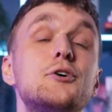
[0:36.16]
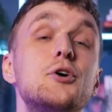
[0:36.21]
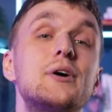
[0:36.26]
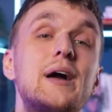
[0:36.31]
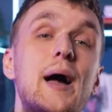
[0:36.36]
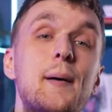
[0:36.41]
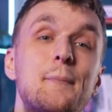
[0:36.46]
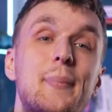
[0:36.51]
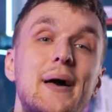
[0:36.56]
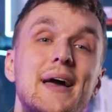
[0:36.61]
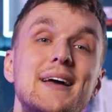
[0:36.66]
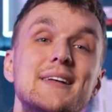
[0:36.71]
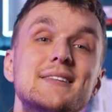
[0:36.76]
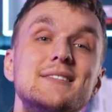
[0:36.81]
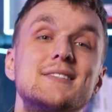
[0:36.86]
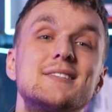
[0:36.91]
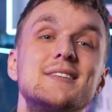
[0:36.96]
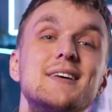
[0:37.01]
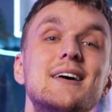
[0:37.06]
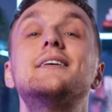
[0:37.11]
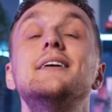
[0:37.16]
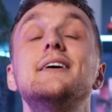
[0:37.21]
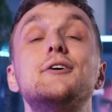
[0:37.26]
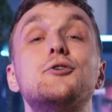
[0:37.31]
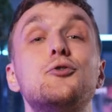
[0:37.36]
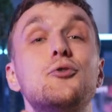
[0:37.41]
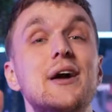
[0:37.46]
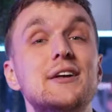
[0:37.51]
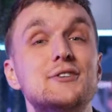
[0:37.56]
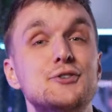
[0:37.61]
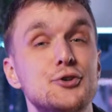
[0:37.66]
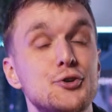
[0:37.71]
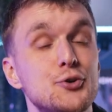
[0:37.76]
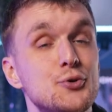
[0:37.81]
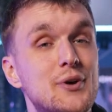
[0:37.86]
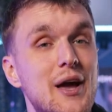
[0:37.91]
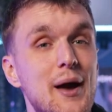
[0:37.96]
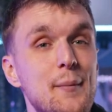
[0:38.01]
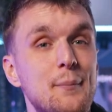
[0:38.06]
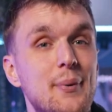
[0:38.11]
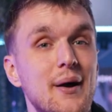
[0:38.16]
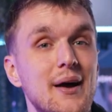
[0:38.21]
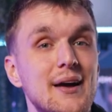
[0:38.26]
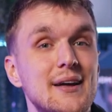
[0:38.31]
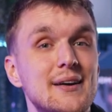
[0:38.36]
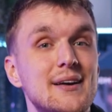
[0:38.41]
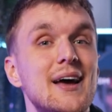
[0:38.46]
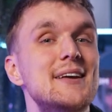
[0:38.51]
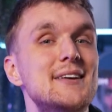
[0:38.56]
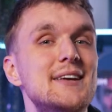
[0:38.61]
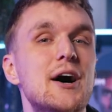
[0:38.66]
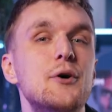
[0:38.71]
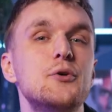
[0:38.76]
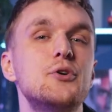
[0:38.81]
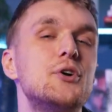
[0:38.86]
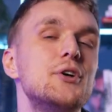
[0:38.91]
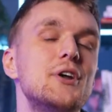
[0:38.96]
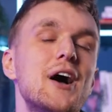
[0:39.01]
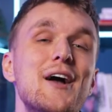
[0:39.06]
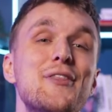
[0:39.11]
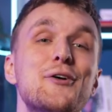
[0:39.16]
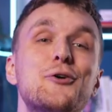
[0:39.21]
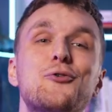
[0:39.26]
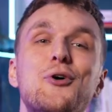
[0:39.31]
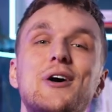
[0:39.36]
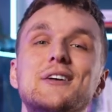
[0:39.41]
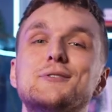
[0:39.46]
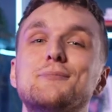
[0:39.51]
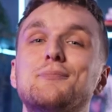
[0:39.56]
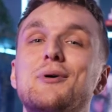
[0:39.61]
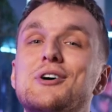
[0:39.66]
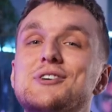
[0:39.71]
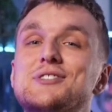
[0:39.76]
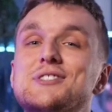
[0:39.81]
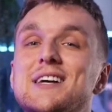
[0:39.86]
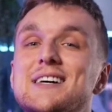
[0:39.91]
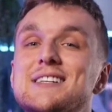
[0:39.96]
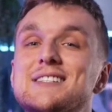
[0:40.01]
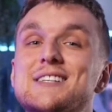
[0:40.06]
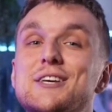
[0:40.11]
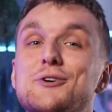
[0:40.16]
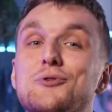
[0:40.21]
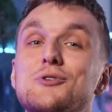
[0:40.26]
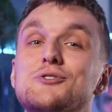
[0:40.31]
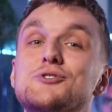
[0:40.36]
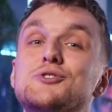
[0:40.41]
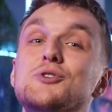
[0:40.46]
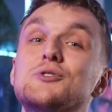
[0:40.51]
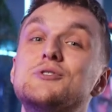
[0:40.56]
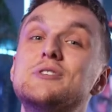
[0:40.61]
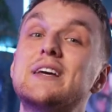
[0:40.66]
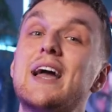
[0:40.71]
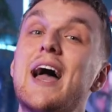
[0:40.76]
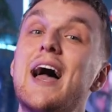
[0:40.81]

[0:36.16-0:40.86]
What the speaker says: on campaigns, click create a new campaign. Now you can either create a personalized sequence using